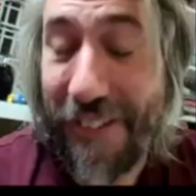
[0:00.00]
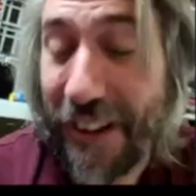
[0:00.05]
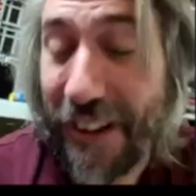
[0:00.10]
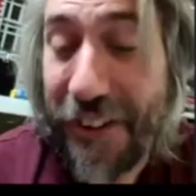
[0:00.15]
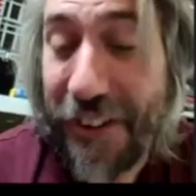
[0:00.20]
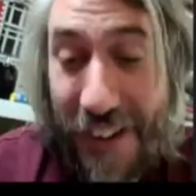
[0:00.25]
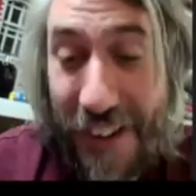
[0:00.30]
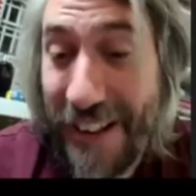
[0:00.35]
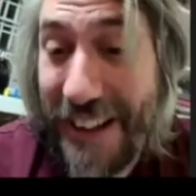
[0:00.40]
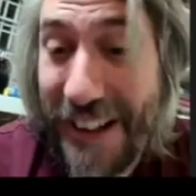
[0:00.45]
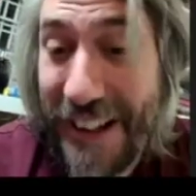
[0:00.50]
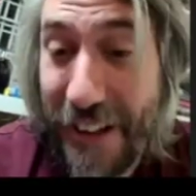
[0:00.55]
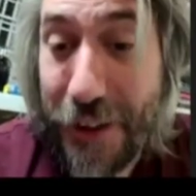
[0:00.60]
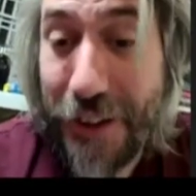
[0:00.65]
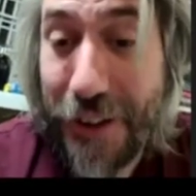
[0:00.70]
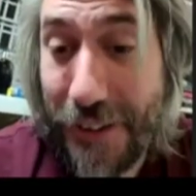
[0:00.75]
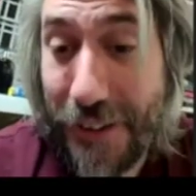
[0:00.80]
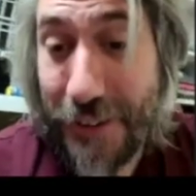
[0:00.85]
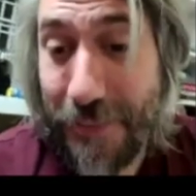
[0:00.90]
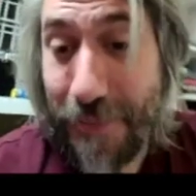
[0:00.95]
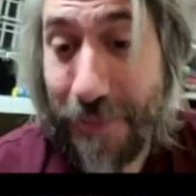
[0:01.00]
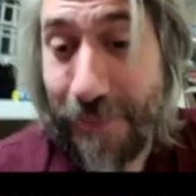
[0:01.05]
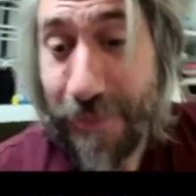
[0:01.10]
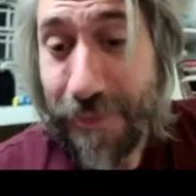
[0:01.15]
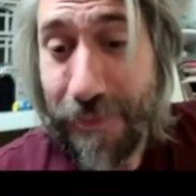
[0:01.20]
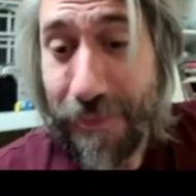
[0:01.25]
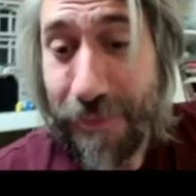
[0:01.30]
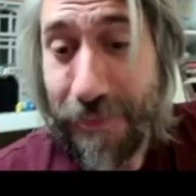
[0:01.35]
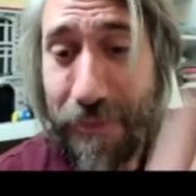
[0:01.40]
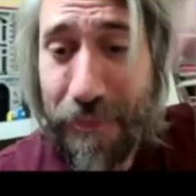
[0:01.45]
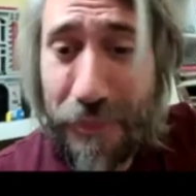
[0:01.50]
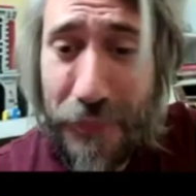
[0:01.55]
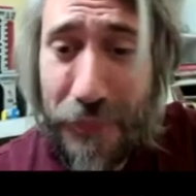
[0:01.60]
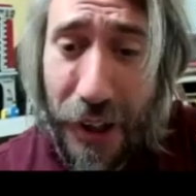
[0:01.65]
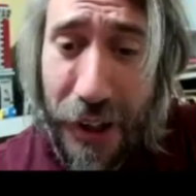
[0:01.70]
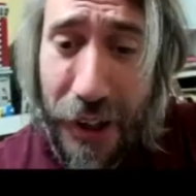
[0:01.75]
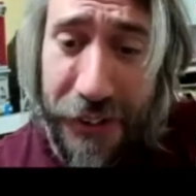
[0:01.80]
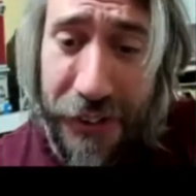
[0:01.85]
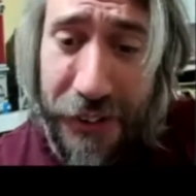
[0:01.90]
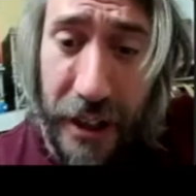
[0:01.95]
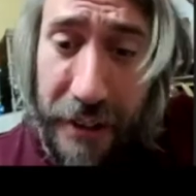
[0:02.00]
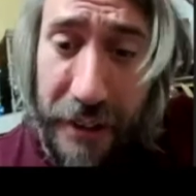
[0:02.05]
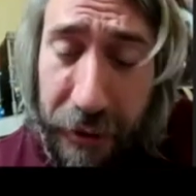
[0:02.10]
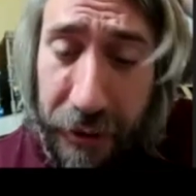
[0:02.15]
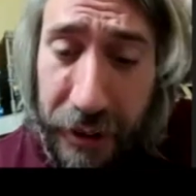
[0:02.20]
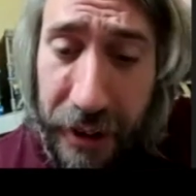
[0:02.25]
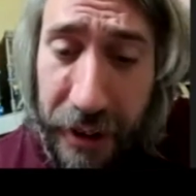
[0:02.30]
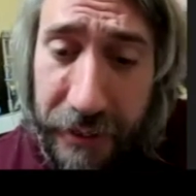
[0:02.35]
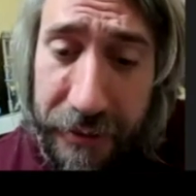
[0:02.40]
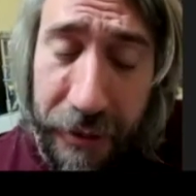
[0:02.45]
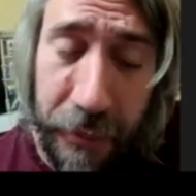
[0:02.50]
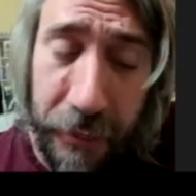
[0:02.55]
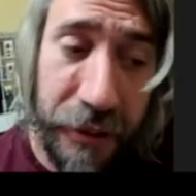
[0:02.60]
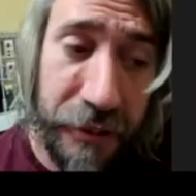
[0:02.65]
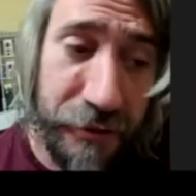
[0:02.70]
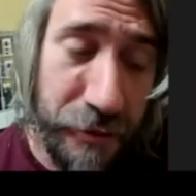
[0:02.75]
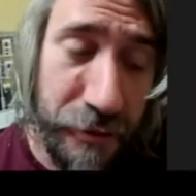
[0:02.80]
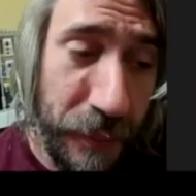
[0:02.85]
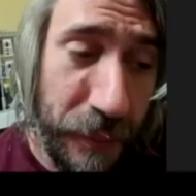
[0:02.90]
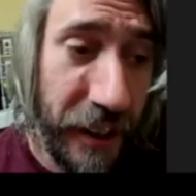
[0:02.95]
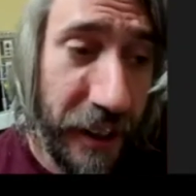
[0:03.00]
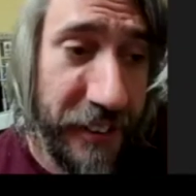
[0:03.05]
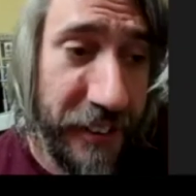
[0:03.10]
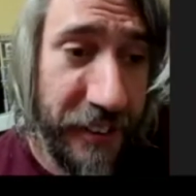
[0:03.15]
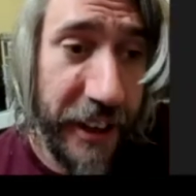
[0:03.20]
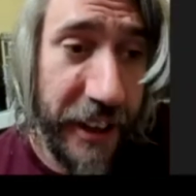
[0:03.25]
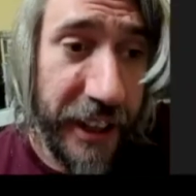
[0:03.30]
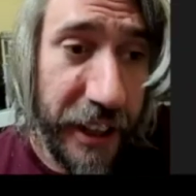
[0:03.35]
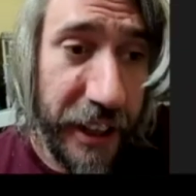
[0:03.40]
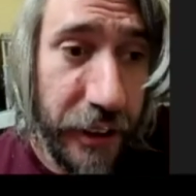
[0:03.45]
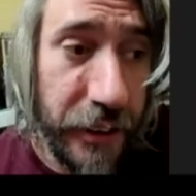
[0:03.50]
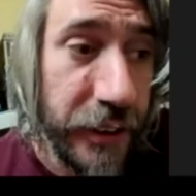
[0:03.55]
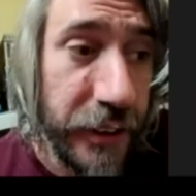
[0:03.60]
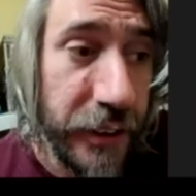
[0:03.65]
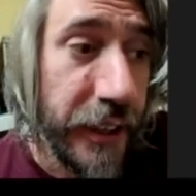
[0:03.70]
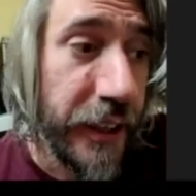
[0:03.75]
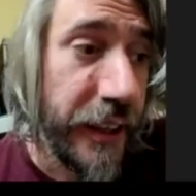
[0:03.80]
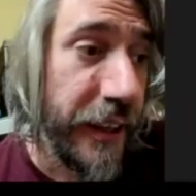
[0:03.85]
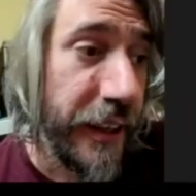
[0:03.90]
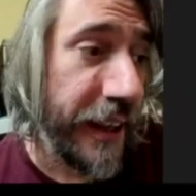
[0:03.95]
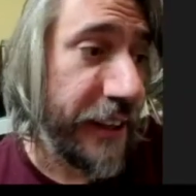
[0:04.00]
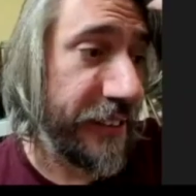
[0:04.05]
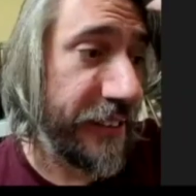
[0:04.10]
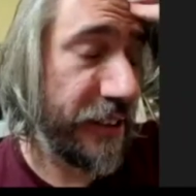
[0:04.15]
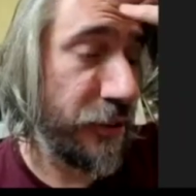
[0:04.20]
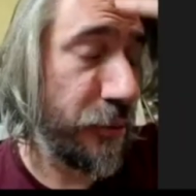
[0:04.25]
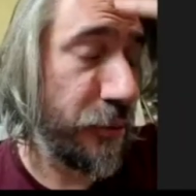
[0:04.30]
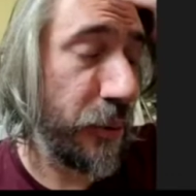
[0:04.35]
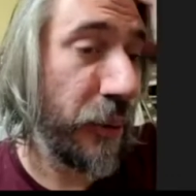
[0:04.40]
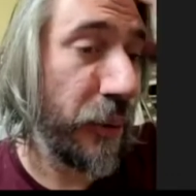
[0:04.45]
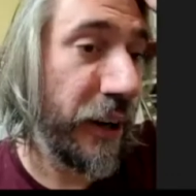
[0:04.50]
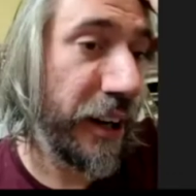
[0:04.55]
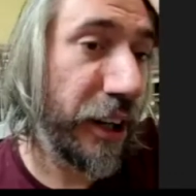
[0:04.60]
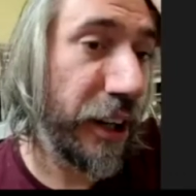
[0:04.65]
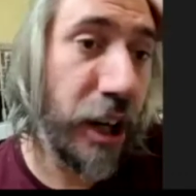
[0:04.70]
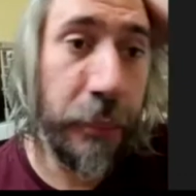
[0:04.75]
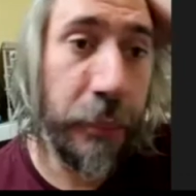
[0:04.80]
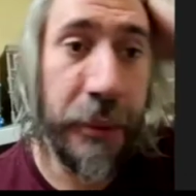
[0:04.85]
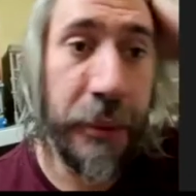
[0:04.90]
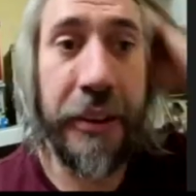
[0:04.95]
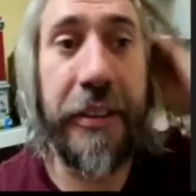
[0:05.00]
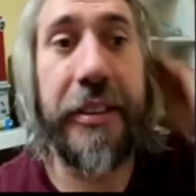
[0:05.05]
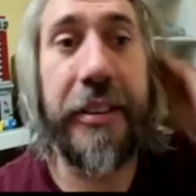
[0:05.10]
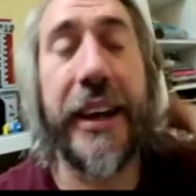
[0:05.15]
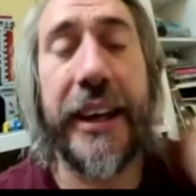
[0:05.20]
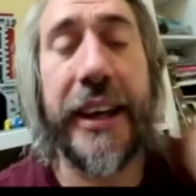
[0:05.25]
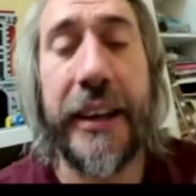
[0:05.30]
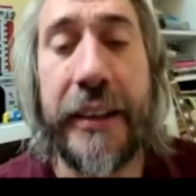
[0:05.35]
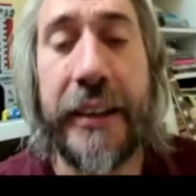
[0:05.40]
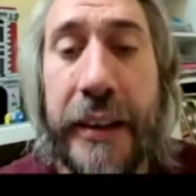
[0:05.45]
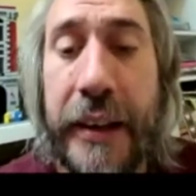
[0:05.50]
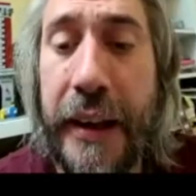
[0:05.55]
because i think it does yeah. and certainly from the from the replies that i got it seemed to be quite a common thing